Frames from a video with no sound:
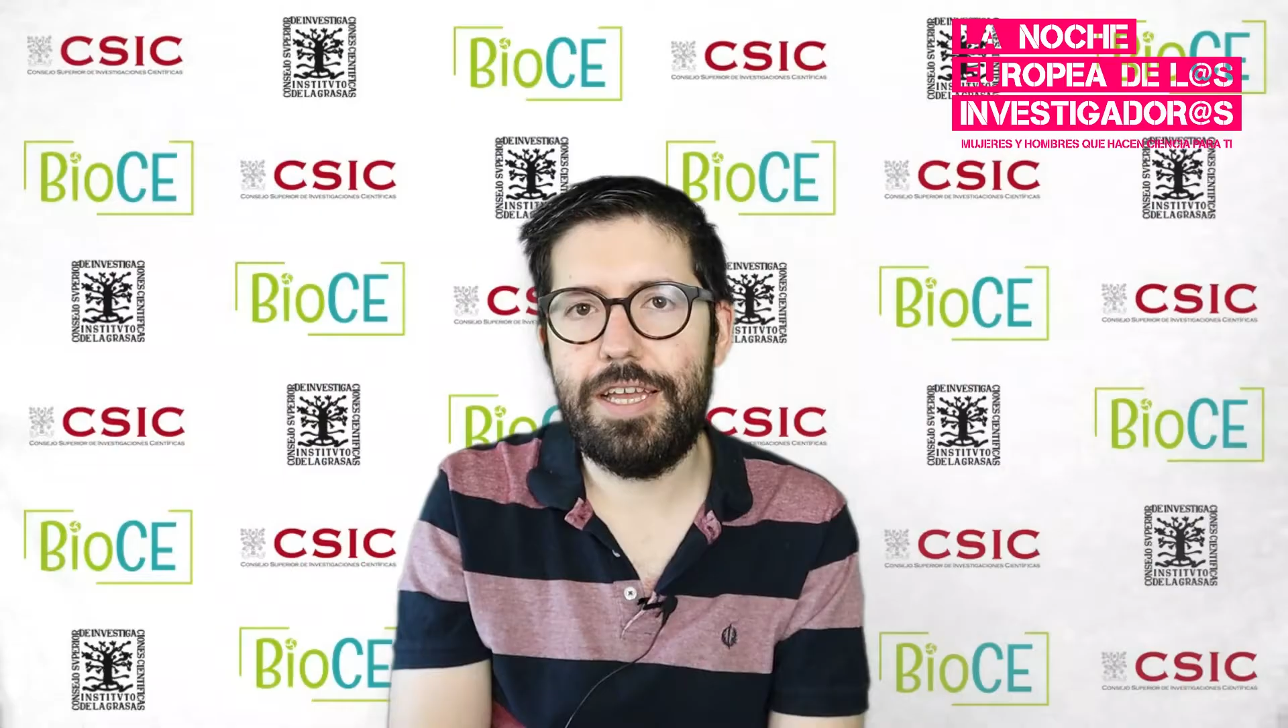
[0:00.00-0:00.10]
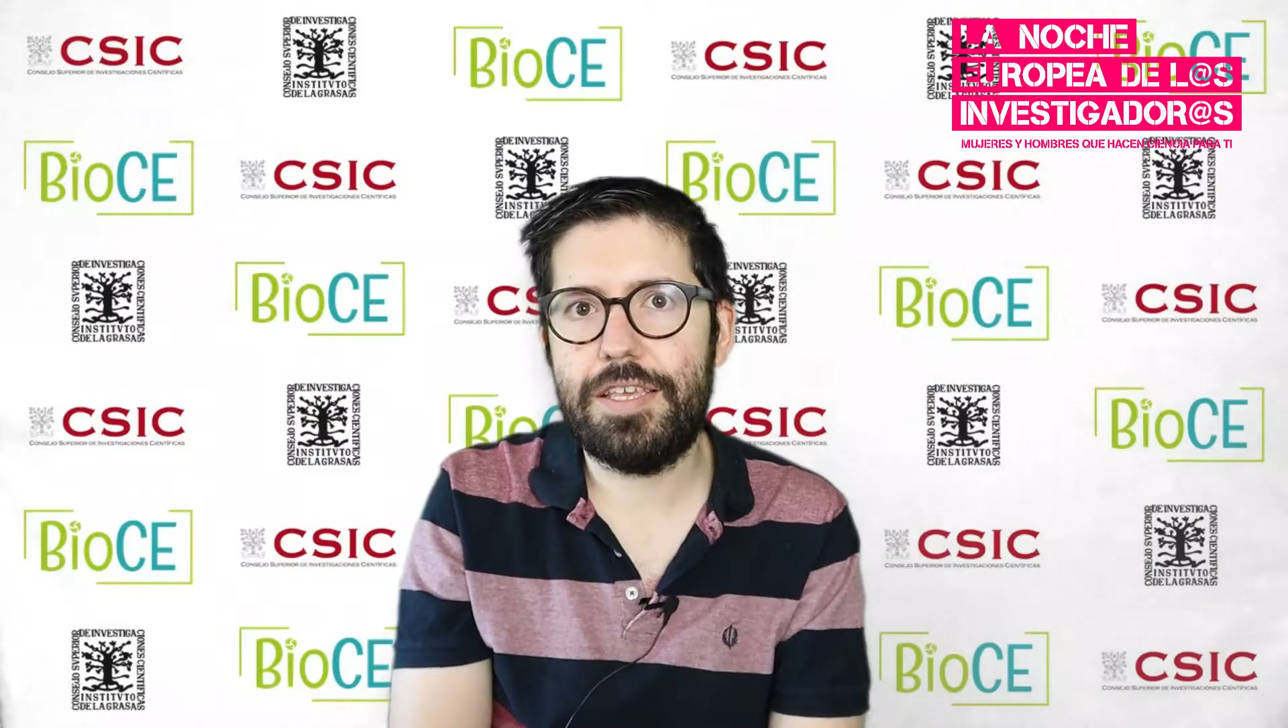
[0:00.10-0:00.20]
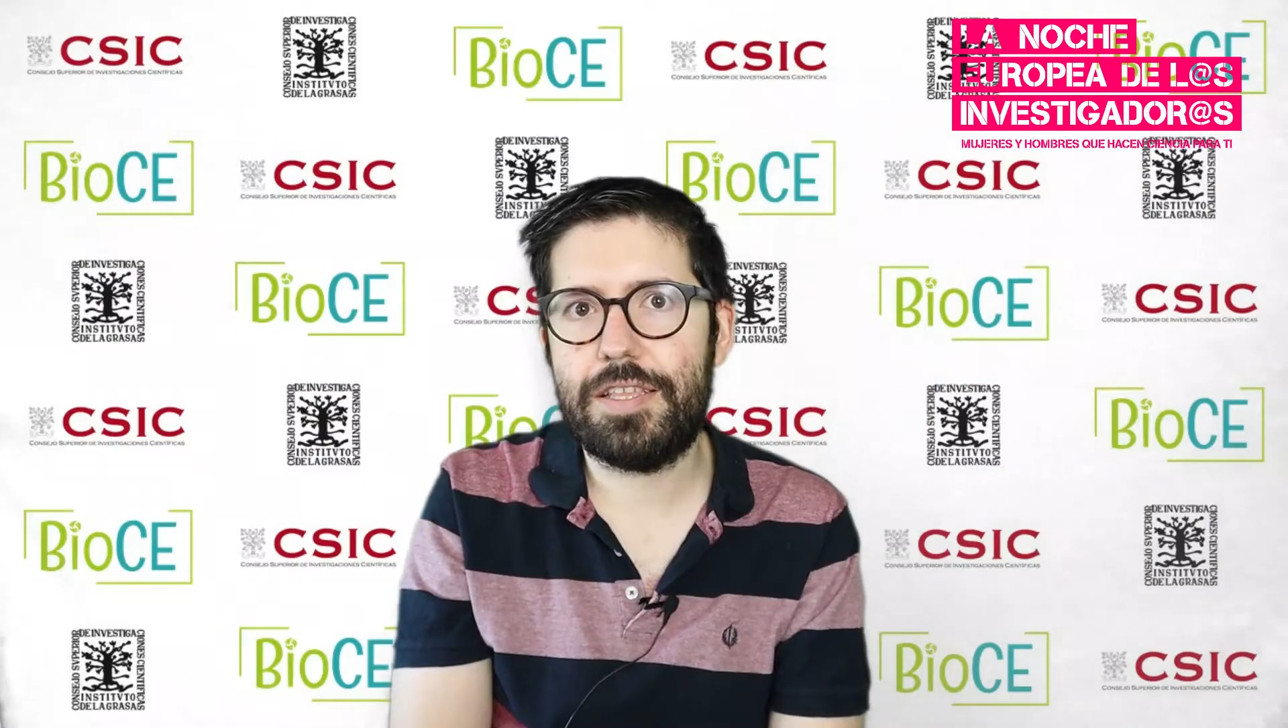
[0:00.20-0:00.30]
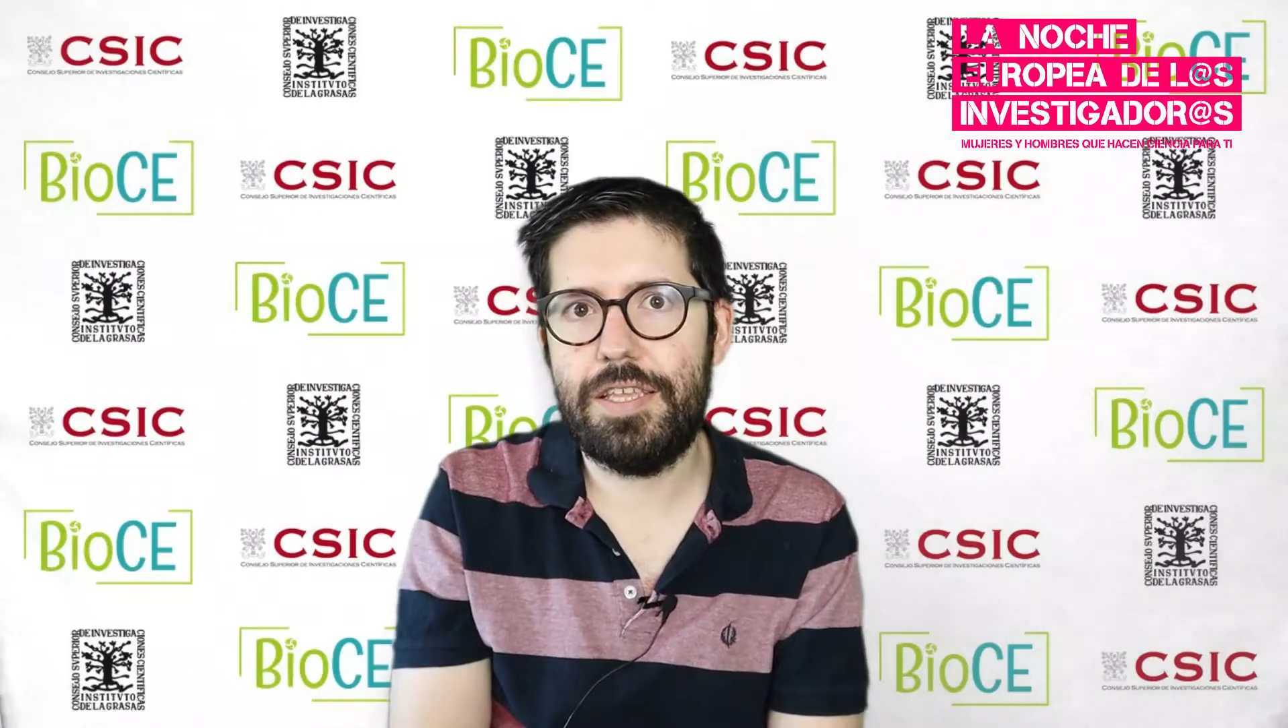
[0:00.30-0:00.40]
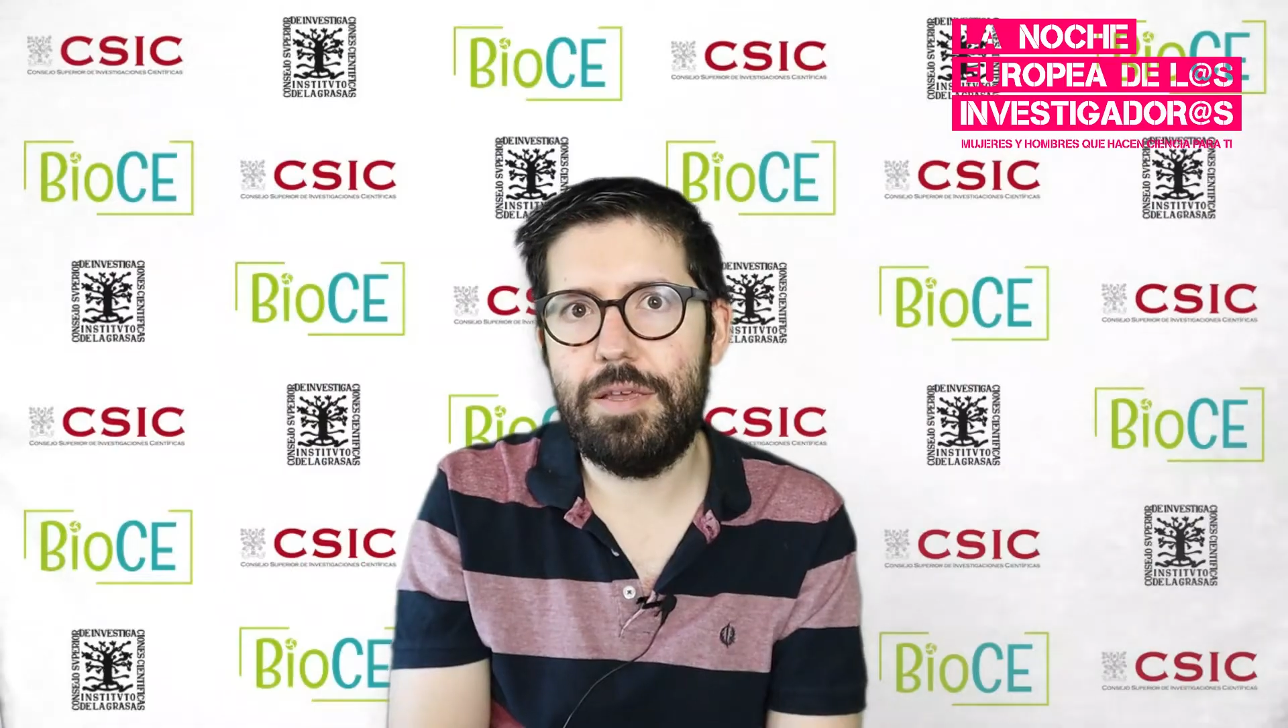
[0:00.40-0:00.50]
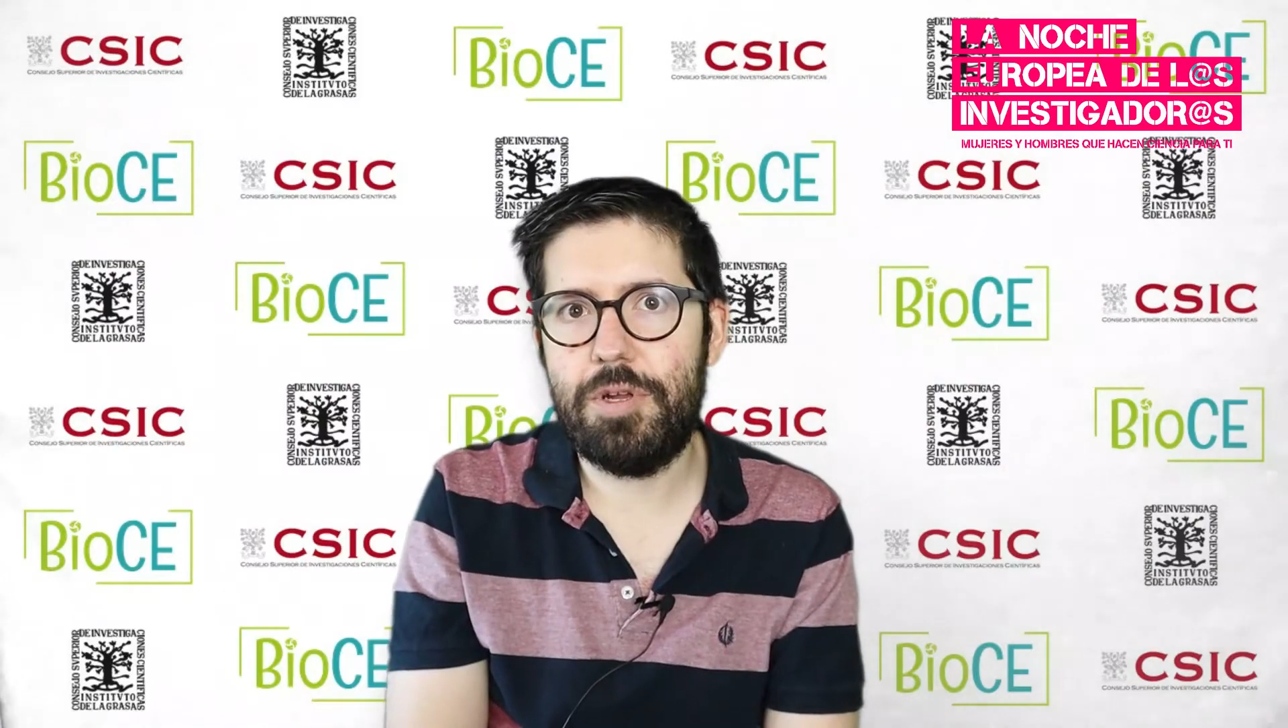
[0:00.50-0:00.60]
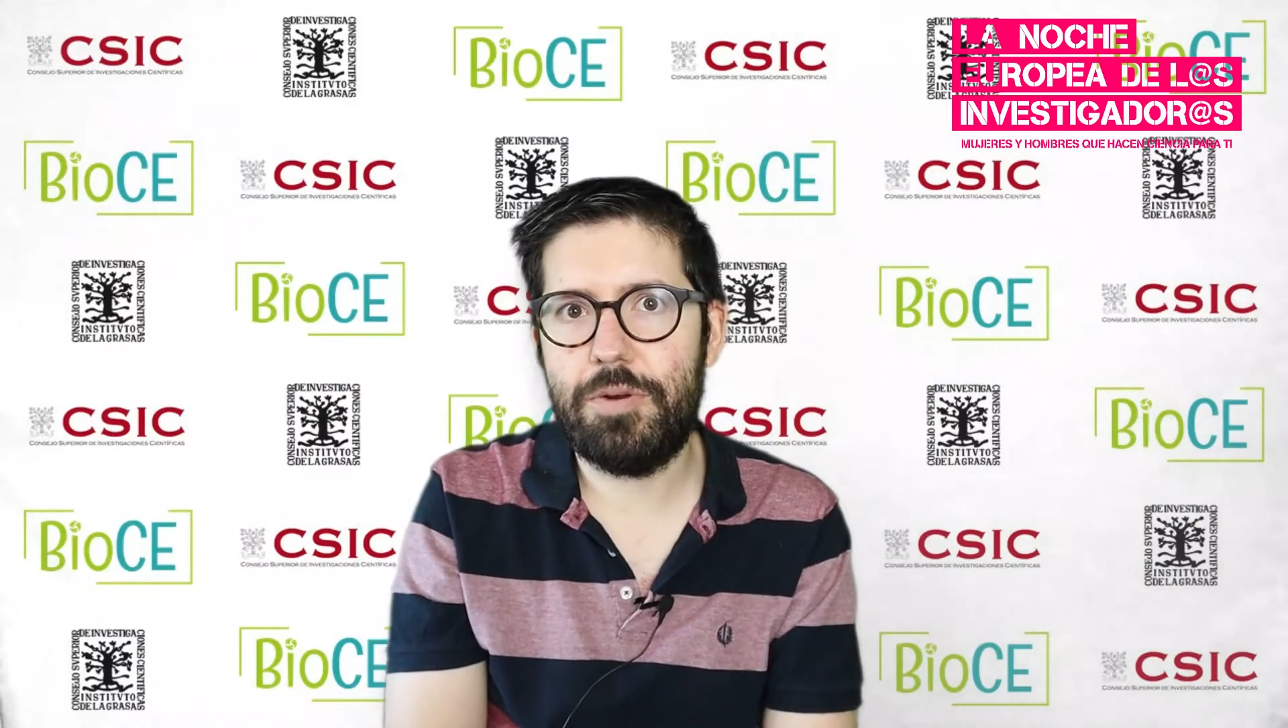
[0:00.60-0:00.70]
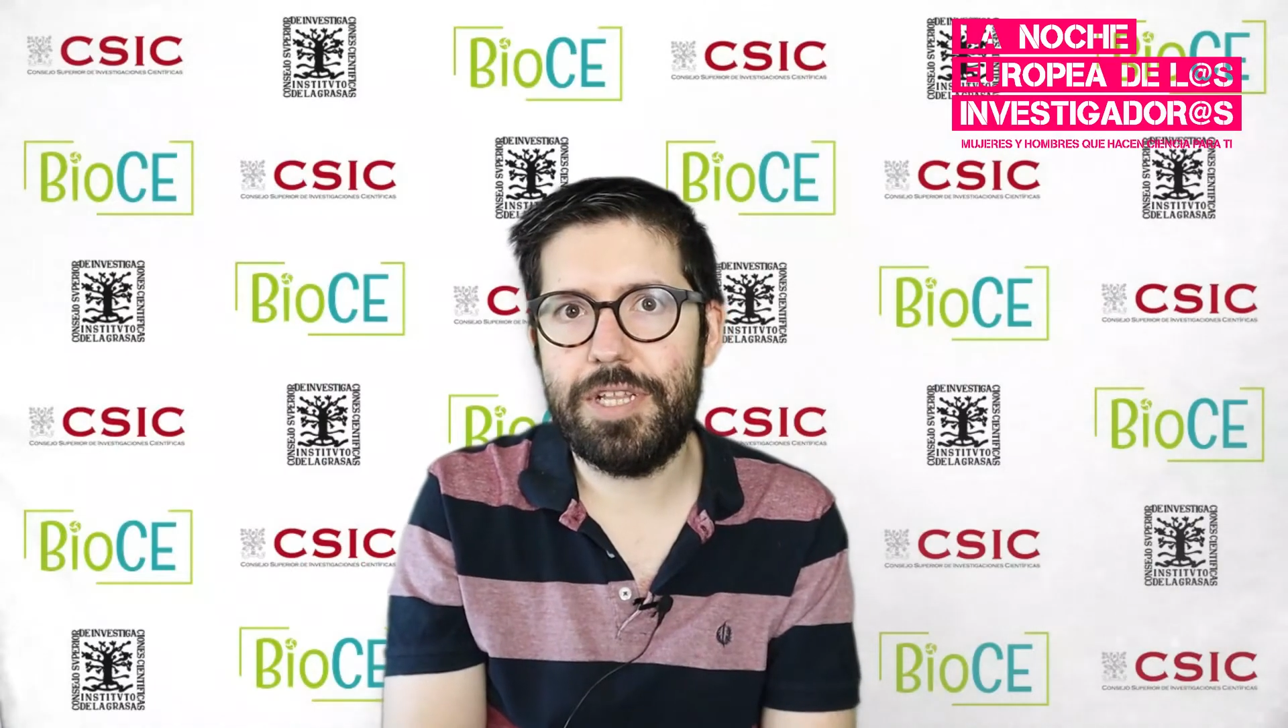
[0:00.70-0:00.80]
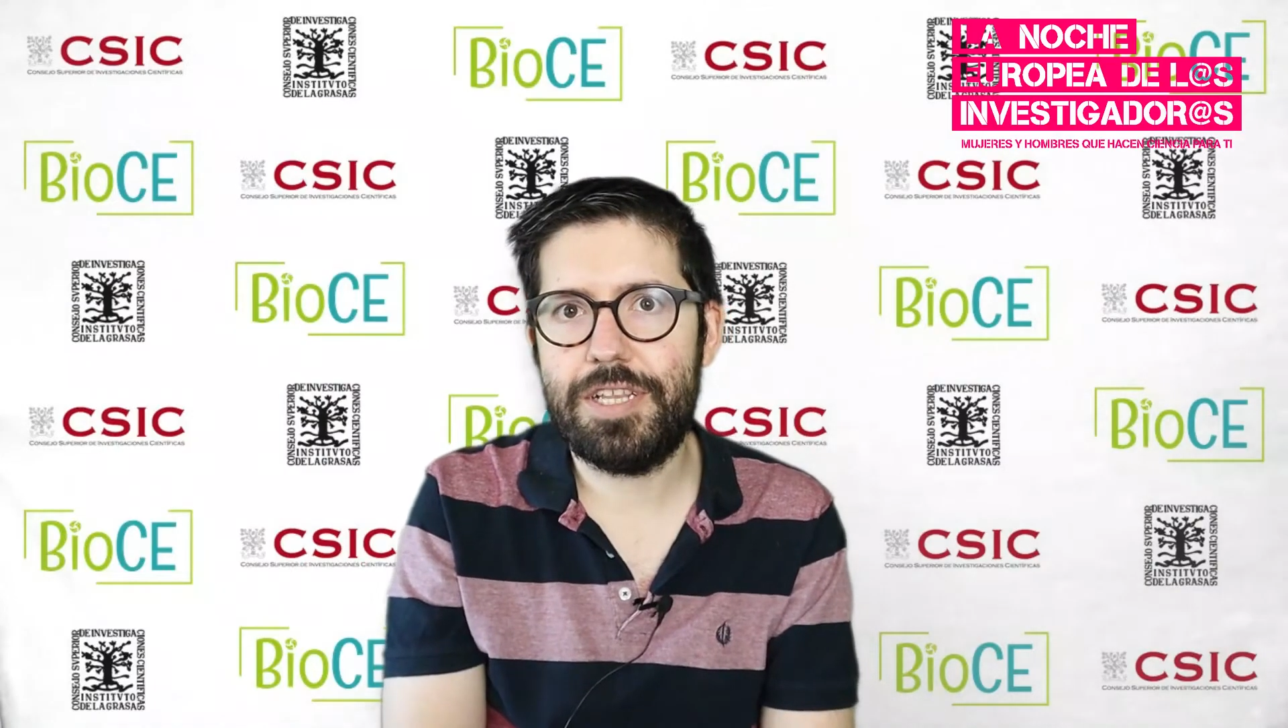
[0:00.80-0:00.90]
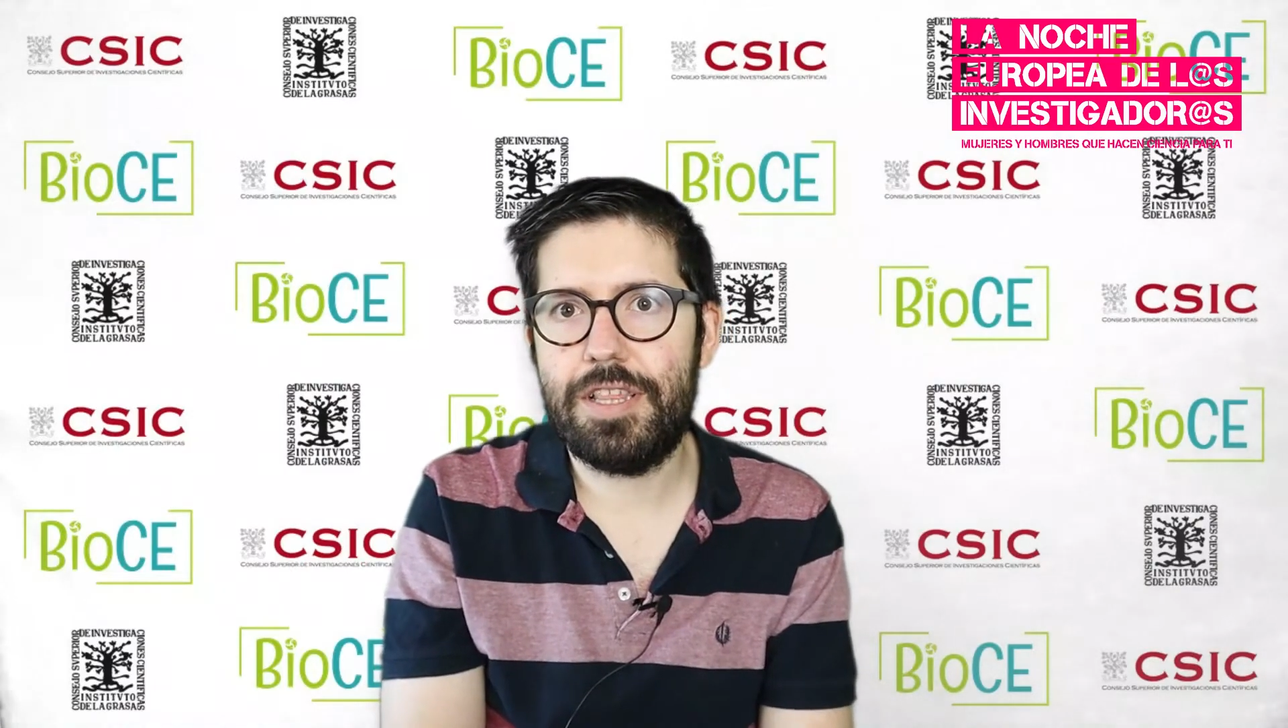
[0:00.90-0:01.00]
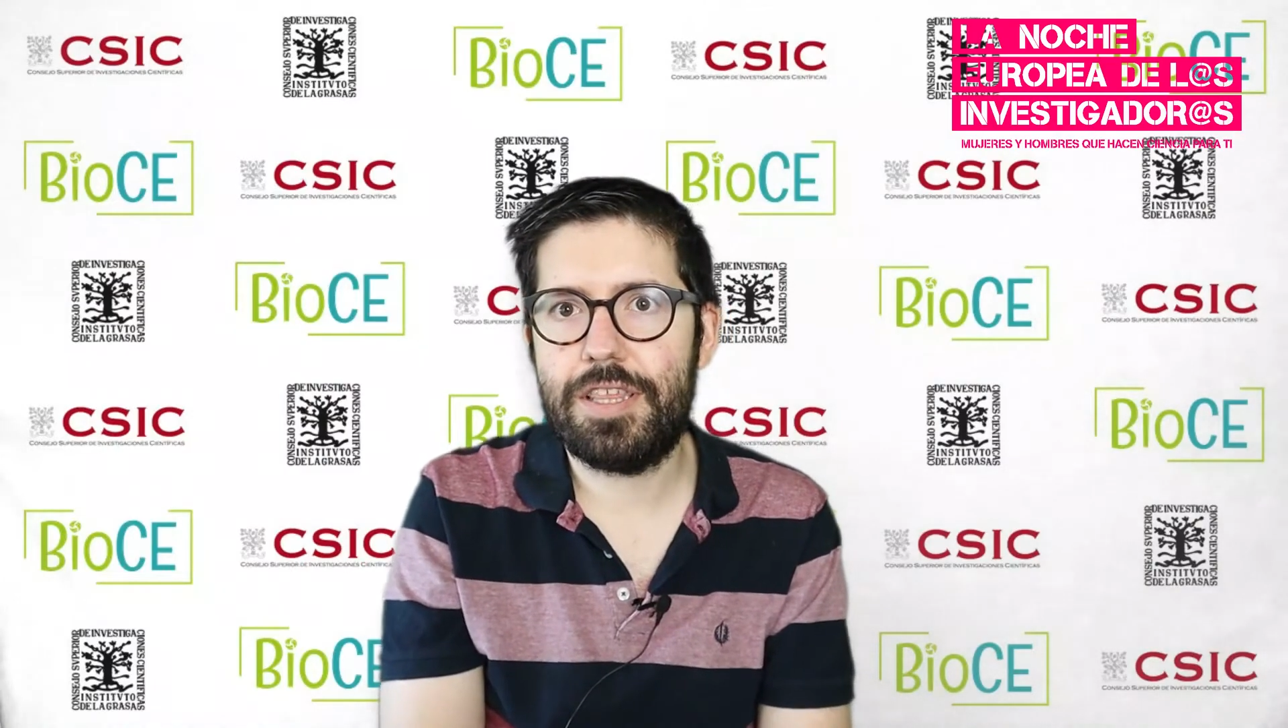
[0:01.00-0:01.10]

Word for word: I studied environmental